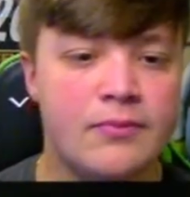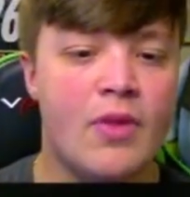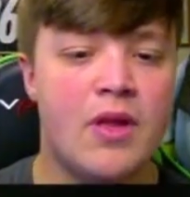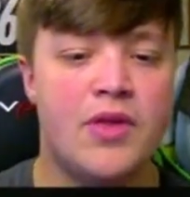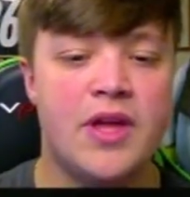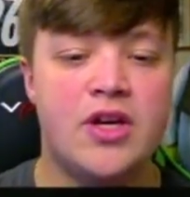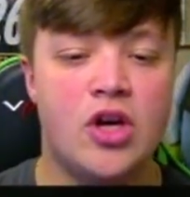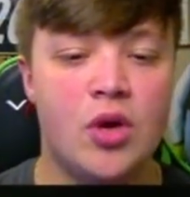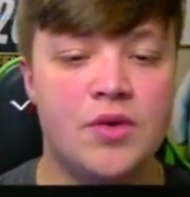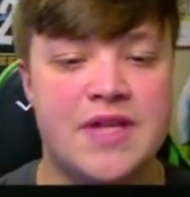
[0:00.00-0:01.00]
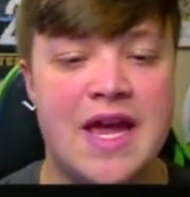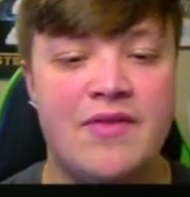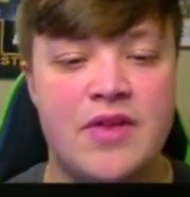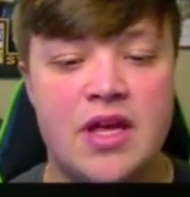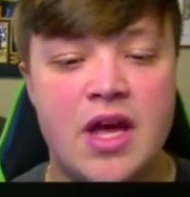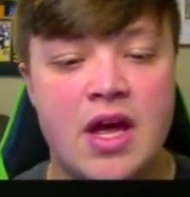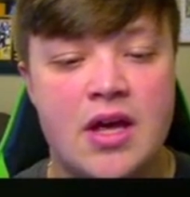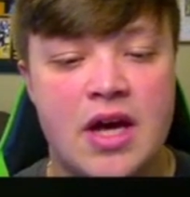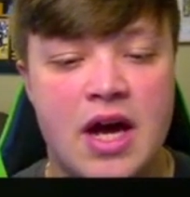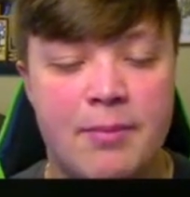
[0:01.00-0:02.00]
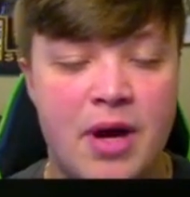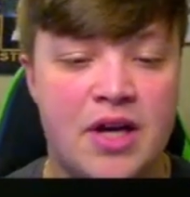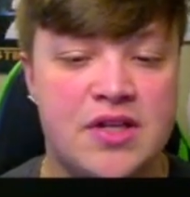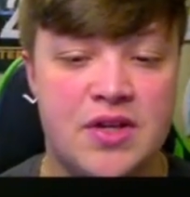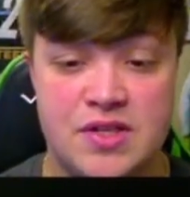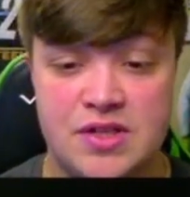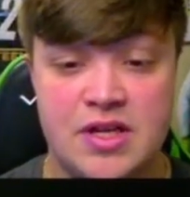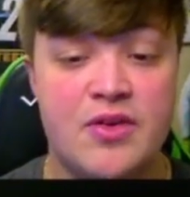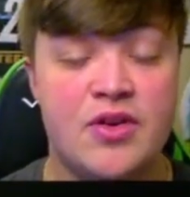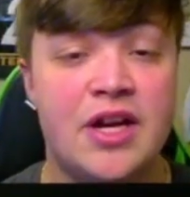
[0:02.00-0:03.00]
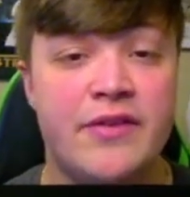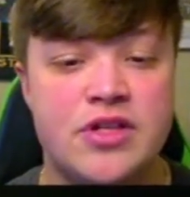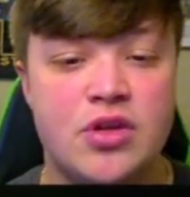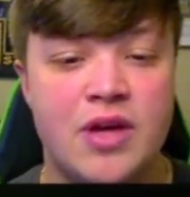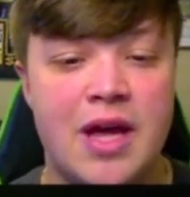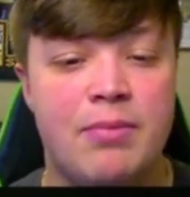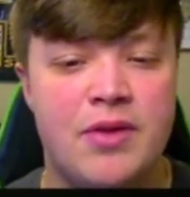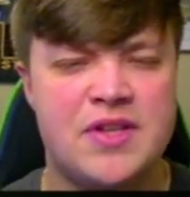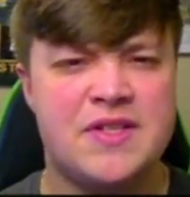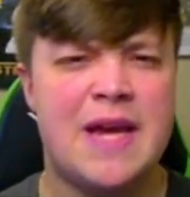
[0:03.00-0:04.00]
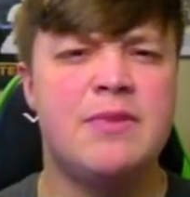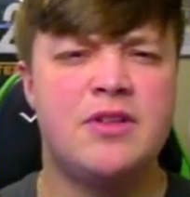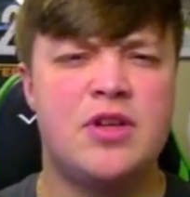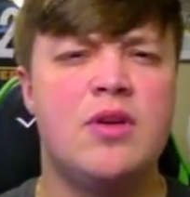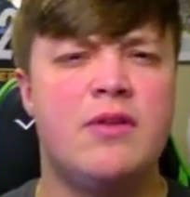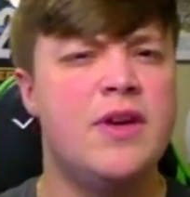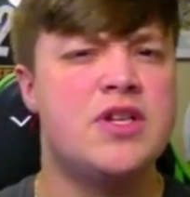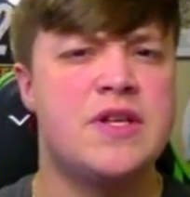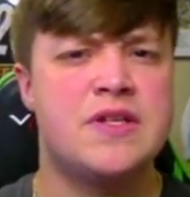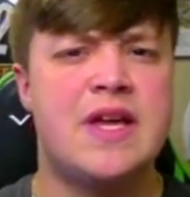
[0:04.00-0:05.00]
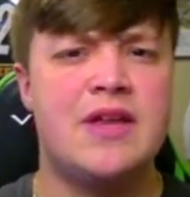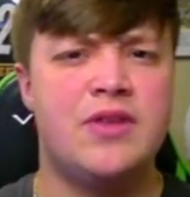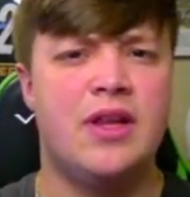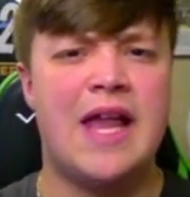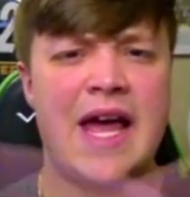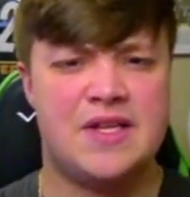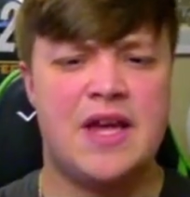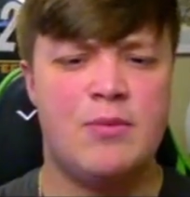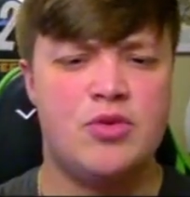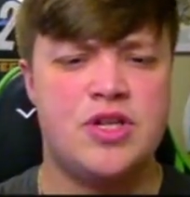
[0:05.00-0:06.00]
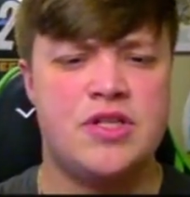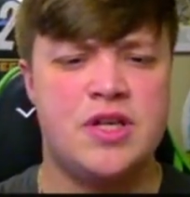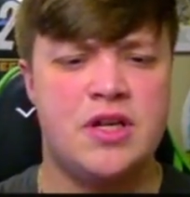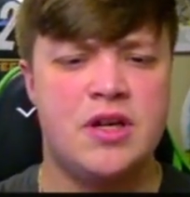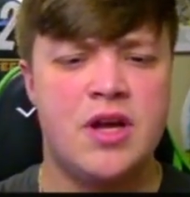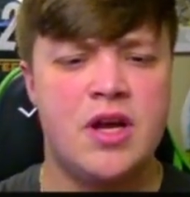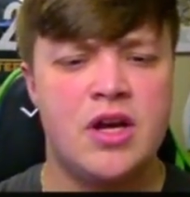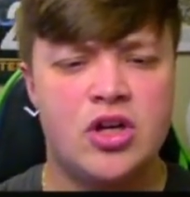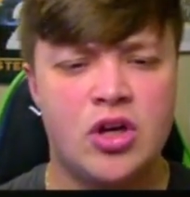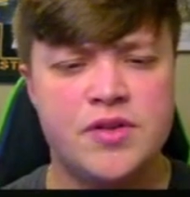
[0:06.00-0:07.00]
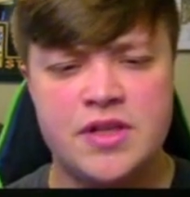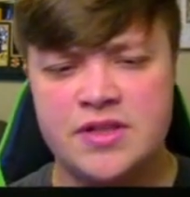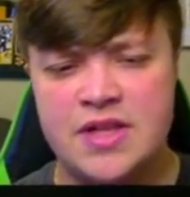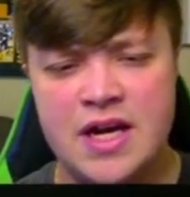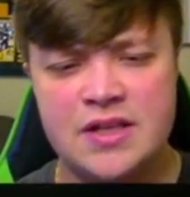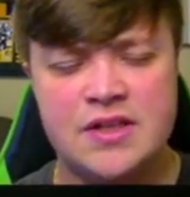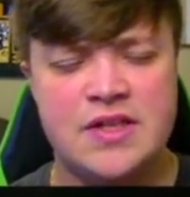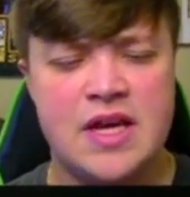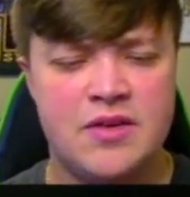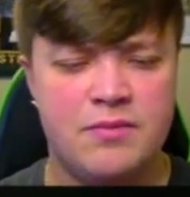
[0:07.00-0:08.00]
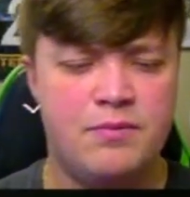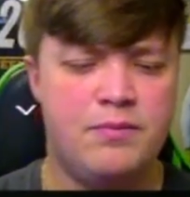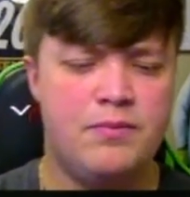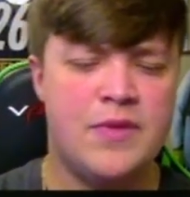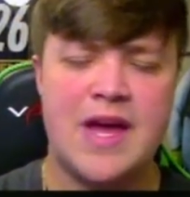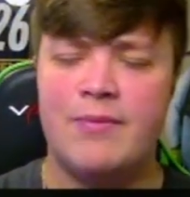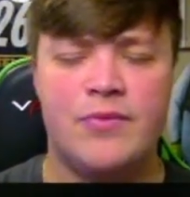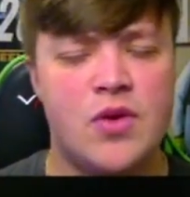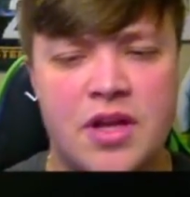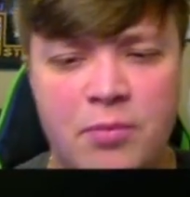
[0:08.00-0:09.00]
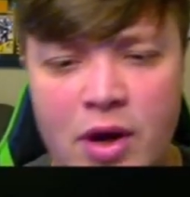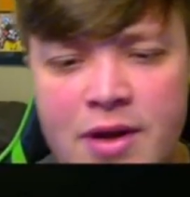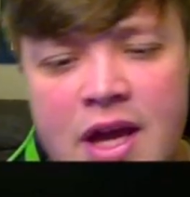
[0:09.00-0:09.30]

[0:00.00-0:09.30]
The Colts and the Bucks, this is another non-divisional game, but the same 2 divisions that the last game was just in. Colts and Titans, and yeah, you get the point.